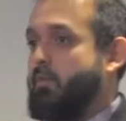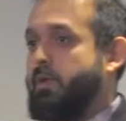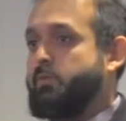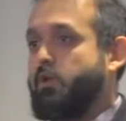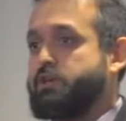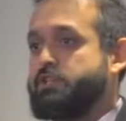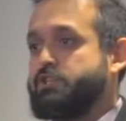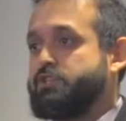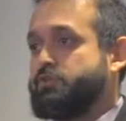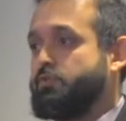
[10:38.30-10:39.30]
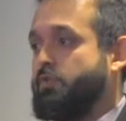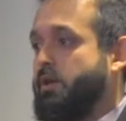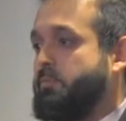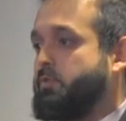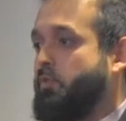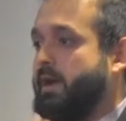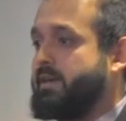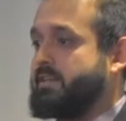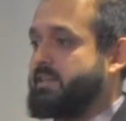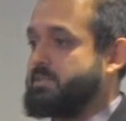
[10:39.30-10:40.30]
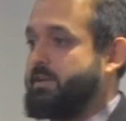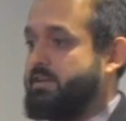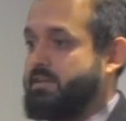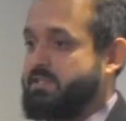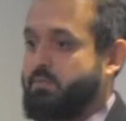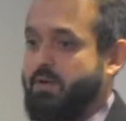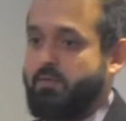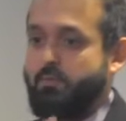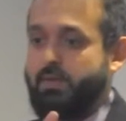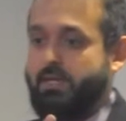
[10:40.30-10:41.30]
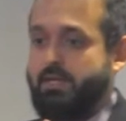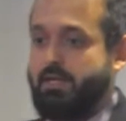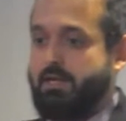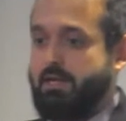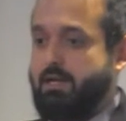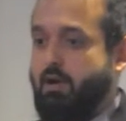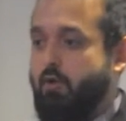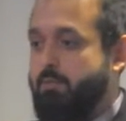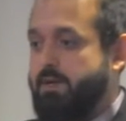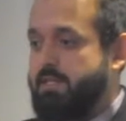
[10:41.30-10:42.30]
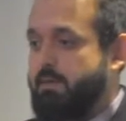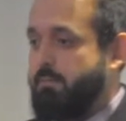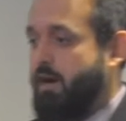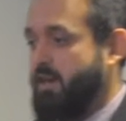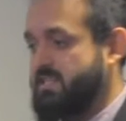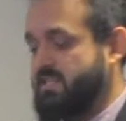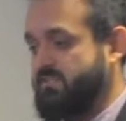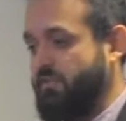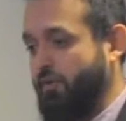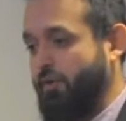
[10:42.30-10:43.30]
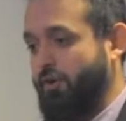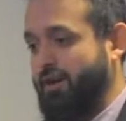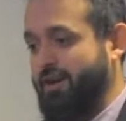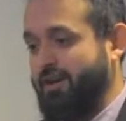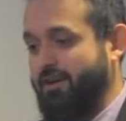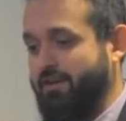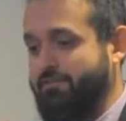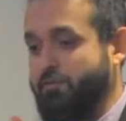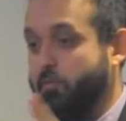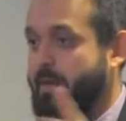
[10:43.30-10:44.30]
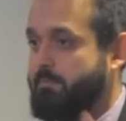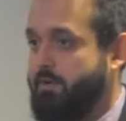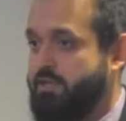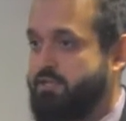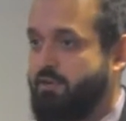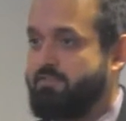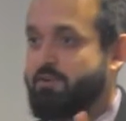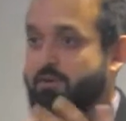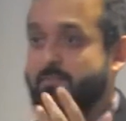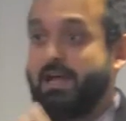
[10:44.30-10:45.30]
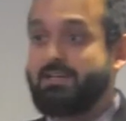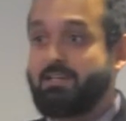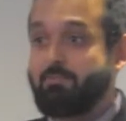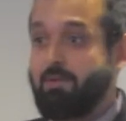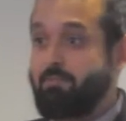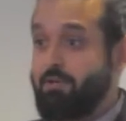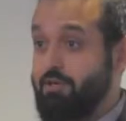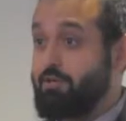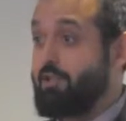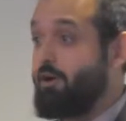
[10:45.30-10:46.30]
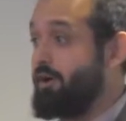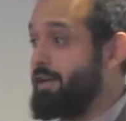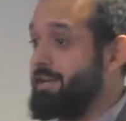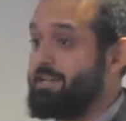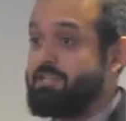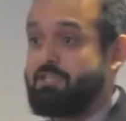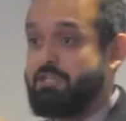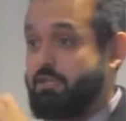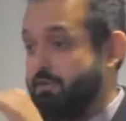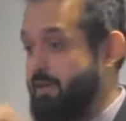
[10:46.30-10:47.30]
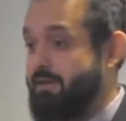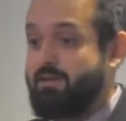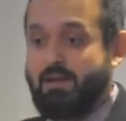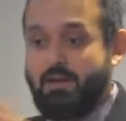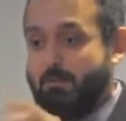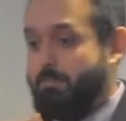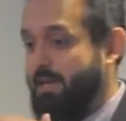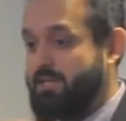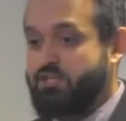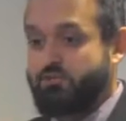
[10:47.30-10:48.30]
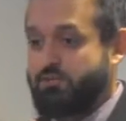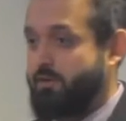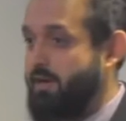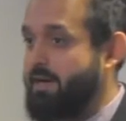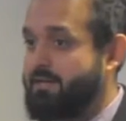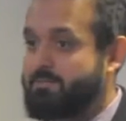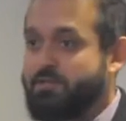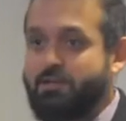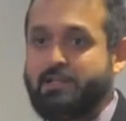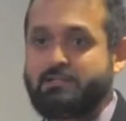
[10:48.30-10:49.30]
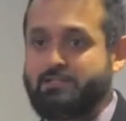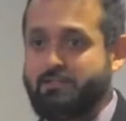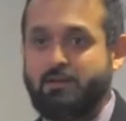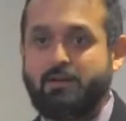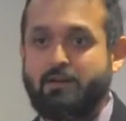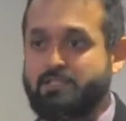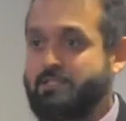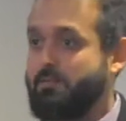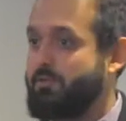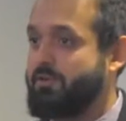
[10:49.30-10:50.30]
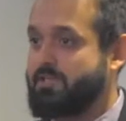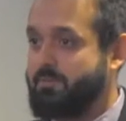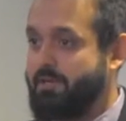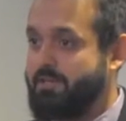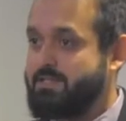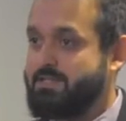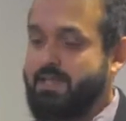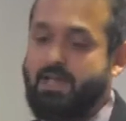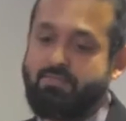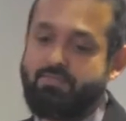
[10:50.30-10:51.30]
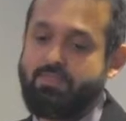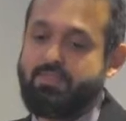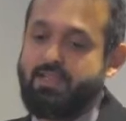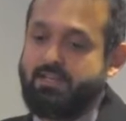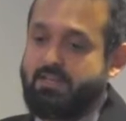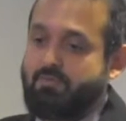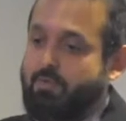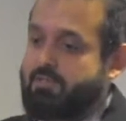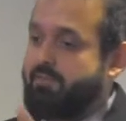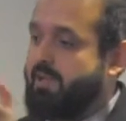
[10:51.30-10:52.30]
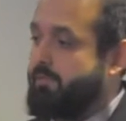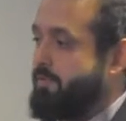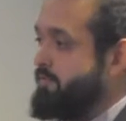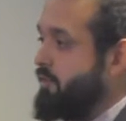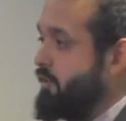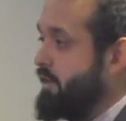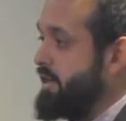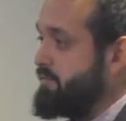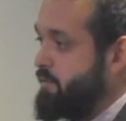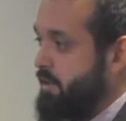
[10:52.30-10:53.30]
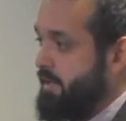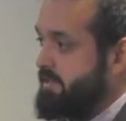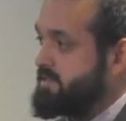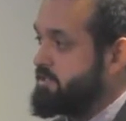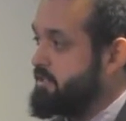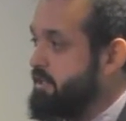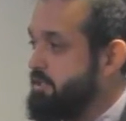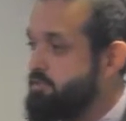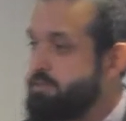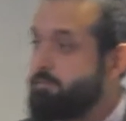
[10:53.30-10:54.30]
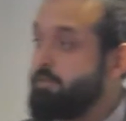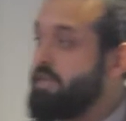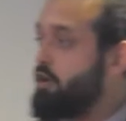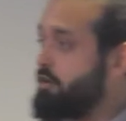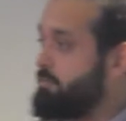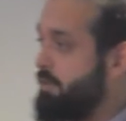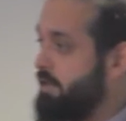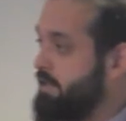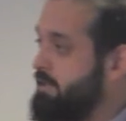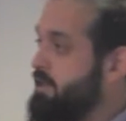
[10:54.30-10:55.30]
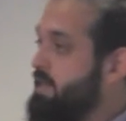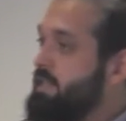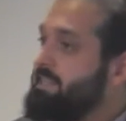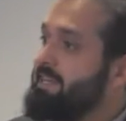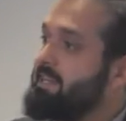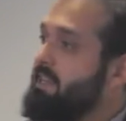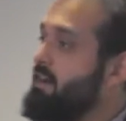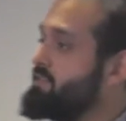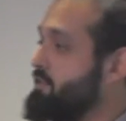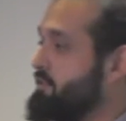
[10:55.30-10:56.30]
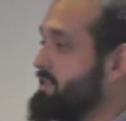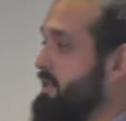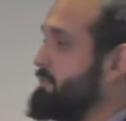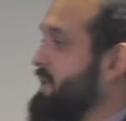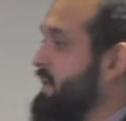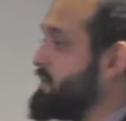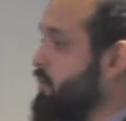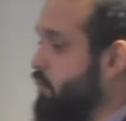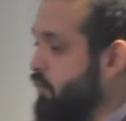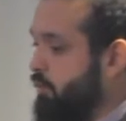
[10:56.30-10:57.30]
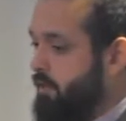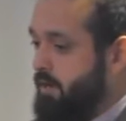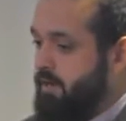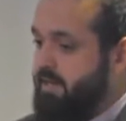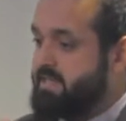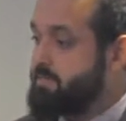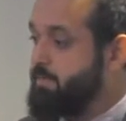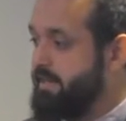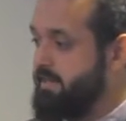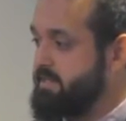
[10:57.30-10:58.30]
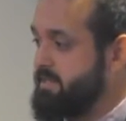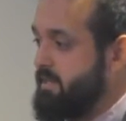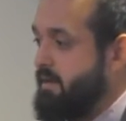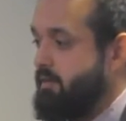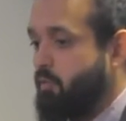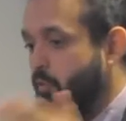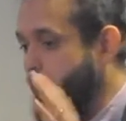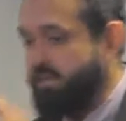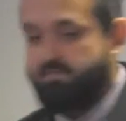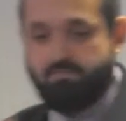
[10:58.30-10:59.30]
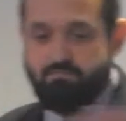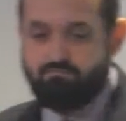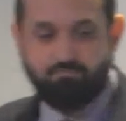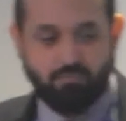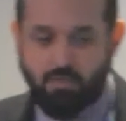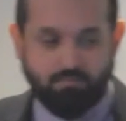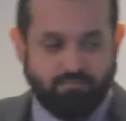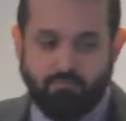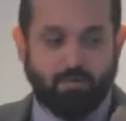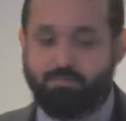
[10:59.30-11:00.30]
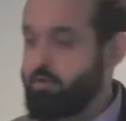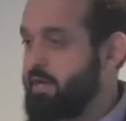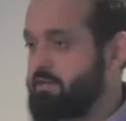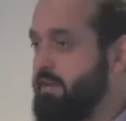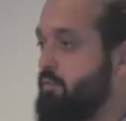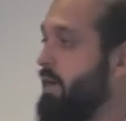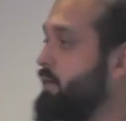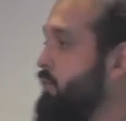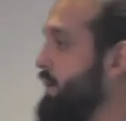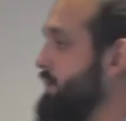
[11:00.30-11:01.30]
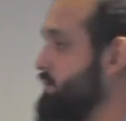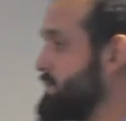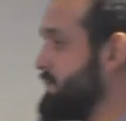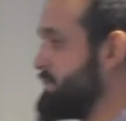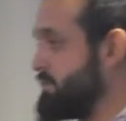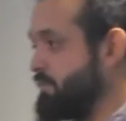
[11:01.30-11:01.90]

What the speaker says: we wanted to provide an experience where we open the box for a few members. So if you're a platinum member, you can log in and you can pick and choose your items. You get a separate experience, and then it was available for everyone else. So you can use a pre-order plugin that allows you to set up that whole experience right from scratch, like right away. It